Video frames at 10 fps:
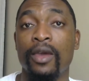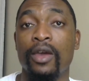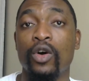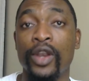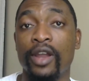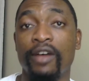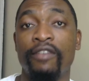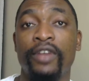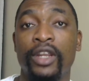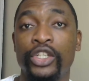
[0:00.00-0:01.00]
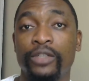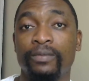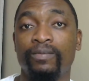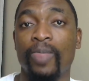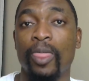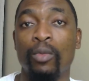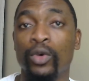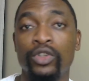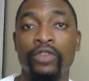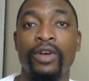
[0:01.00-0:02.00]
on average,
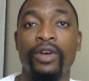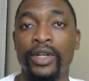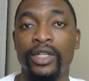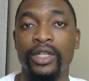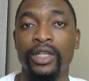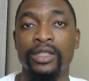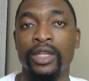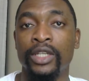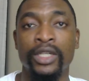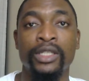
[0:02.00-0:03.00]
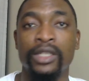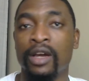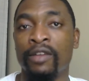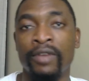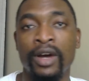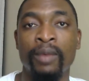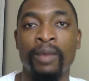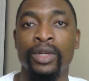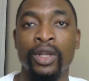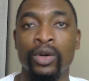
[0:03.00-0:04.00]
most of our trades, they just cover up
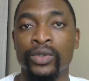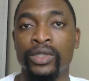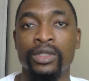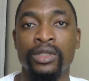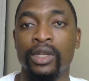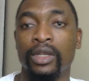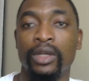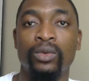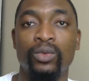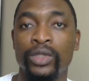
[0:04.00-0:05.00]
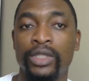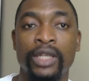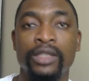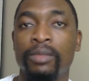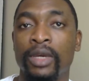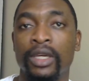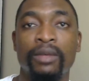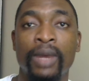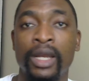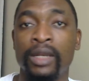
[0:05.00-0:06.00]
the losses, and then we start making
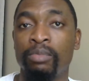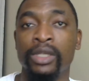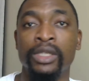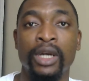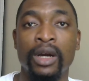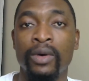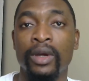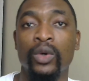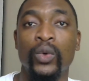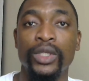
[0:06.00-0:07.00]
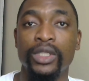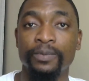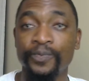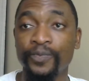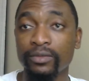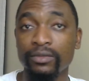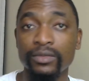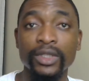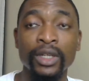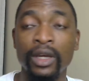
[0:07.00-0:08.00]
money, building our equity.
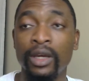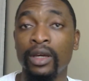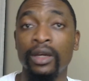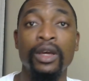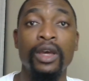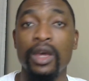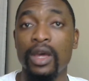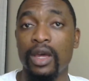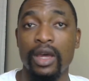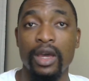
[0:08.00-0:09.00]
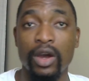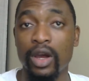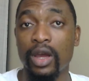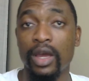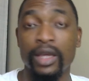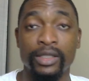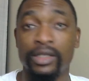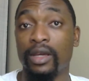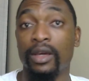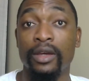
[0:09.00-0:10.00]
Uh, as
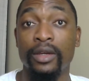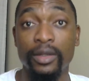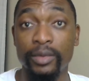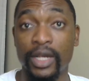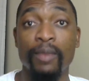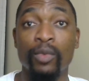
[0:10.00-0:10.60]
the time